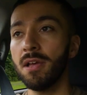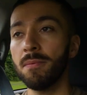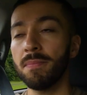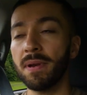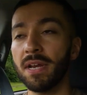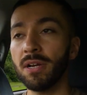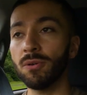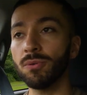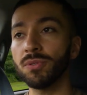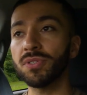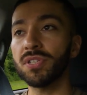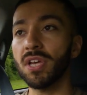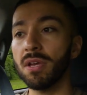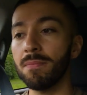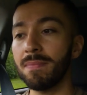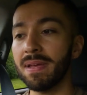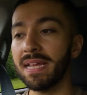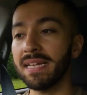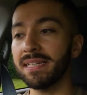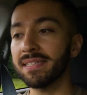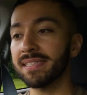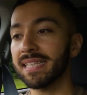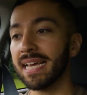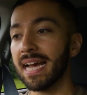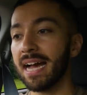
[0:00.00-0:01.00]
but it also
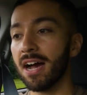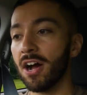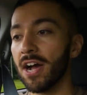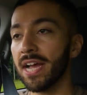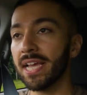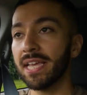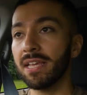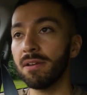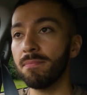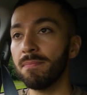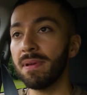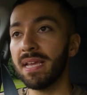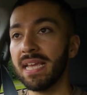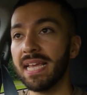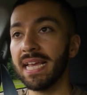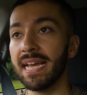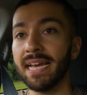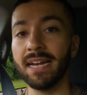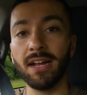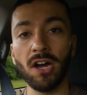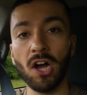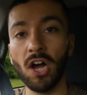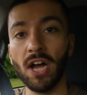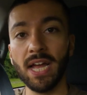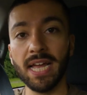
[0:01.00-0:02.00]
means that I can be
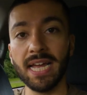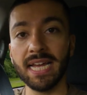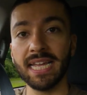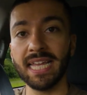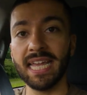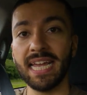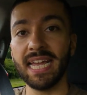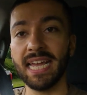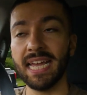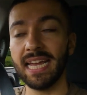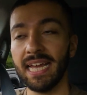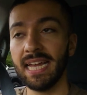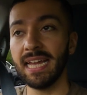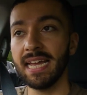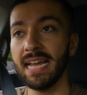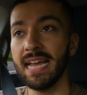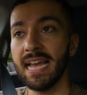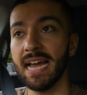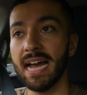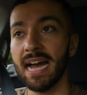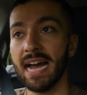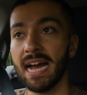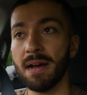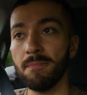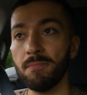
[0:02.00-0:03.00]
in a higher gear
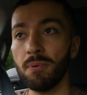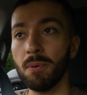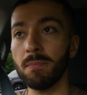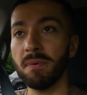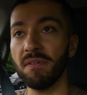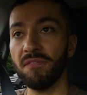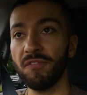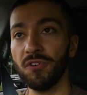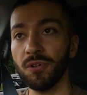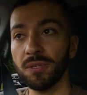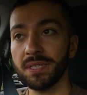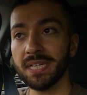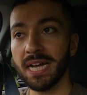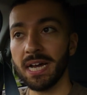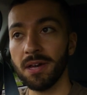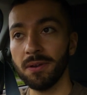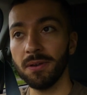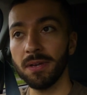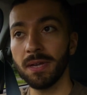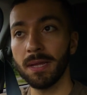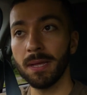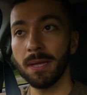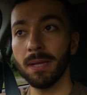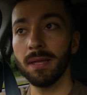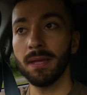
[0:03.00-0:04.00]
and put my foot
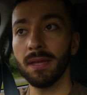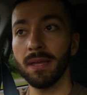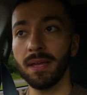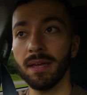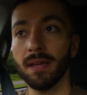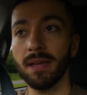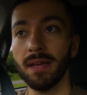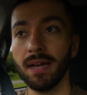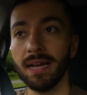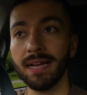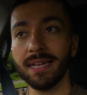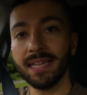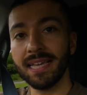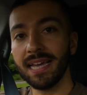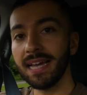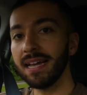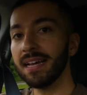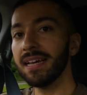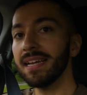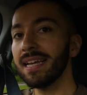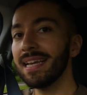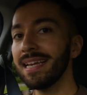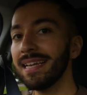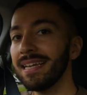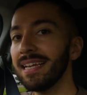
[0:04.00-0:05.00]
down and
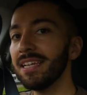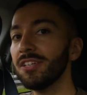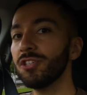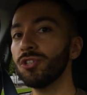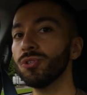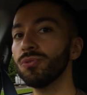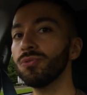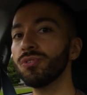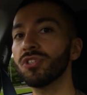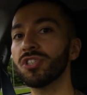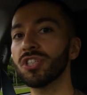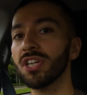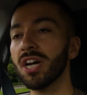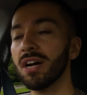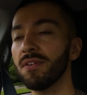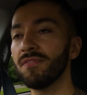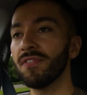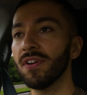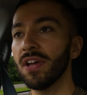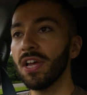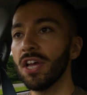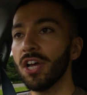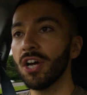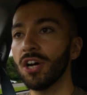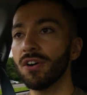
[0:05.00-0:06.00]
get an initial
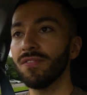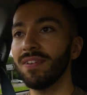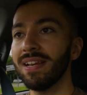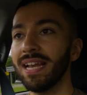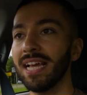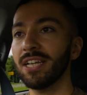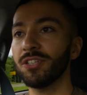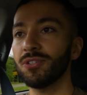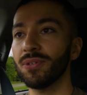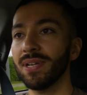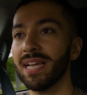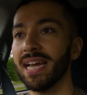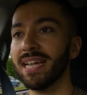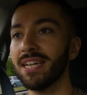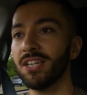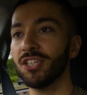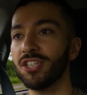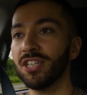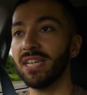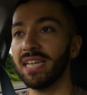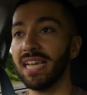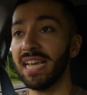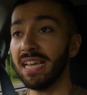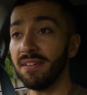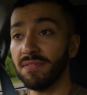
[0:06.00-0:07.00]
shove of electric
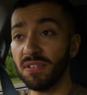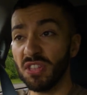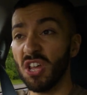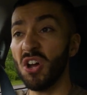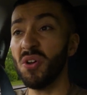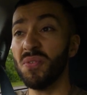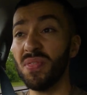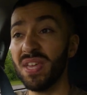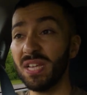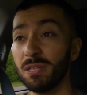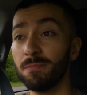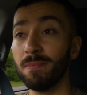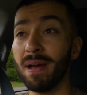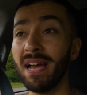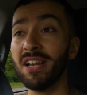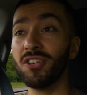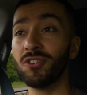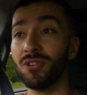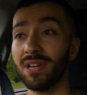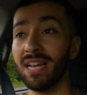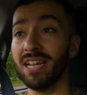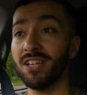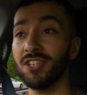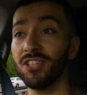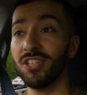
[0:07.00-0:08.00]
energy. Even though this
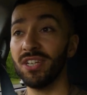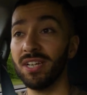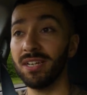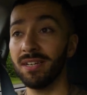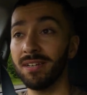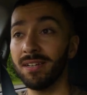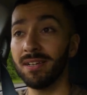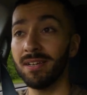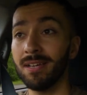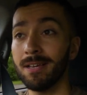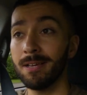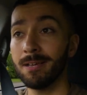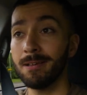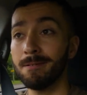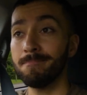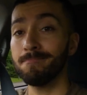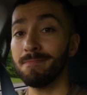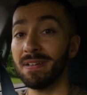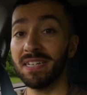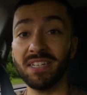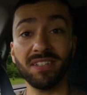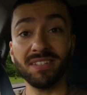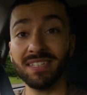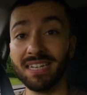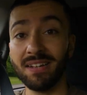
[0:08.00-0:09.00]
petrol engine,
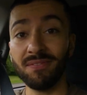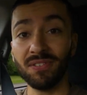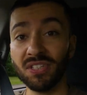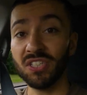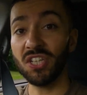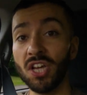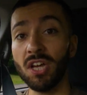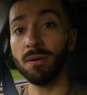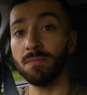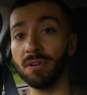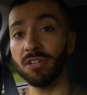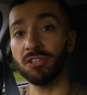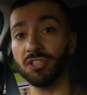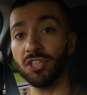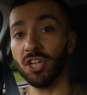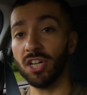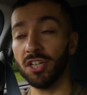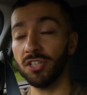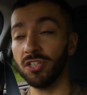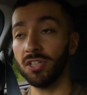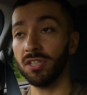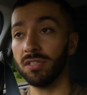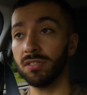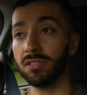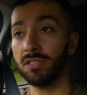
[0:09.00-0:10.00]
it doesn't have a
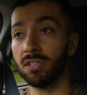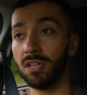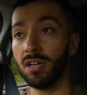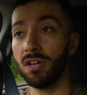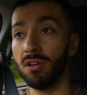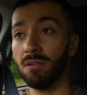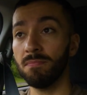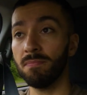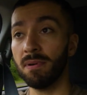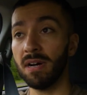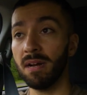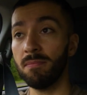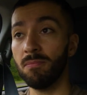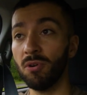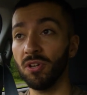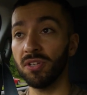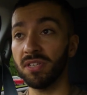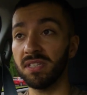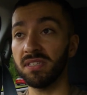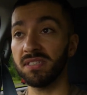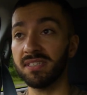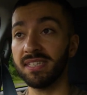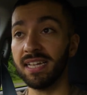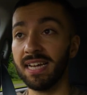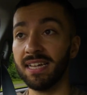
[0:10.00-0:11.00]
turbocharger, so by
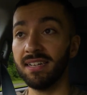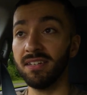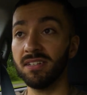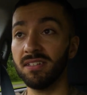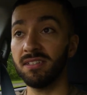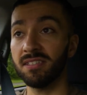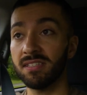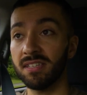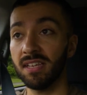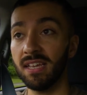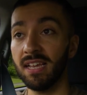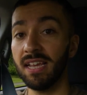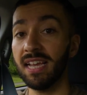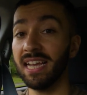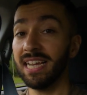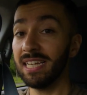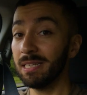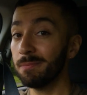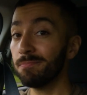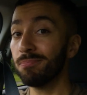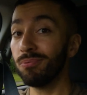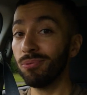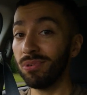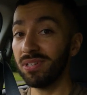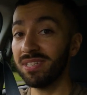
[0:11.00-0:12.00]
modern standards,
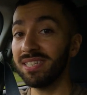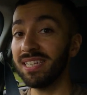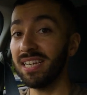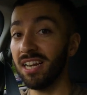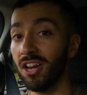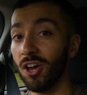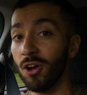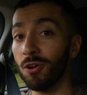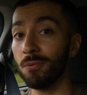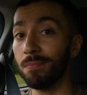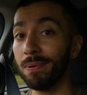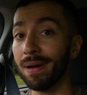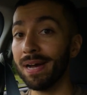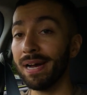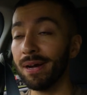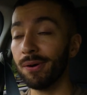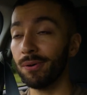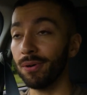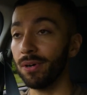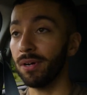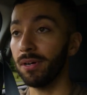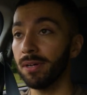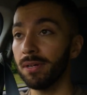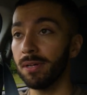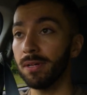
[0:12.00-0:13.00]
it's pretty low
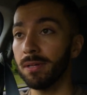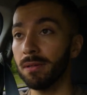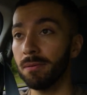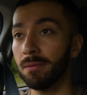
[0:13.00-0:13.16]
power,